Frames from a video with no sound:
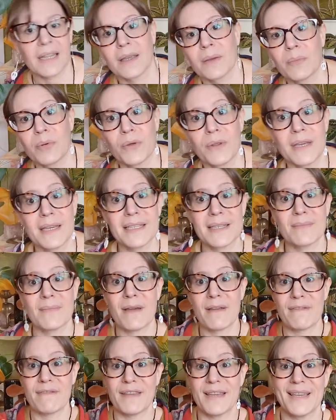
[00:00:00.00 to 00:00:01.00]
to put these in my
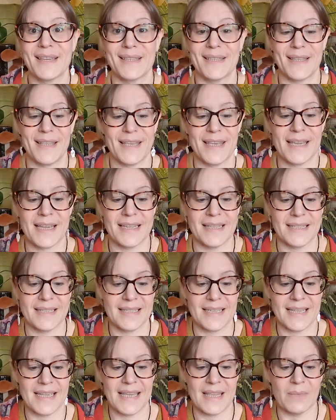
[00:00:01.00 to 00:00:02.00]
fingers so that you can
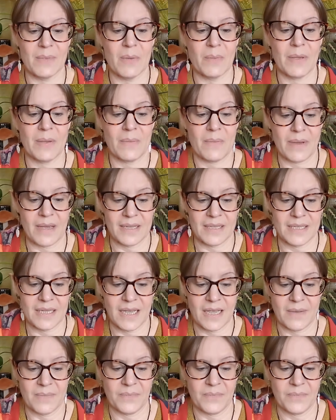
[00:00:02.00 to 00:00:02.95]
see them a bit better.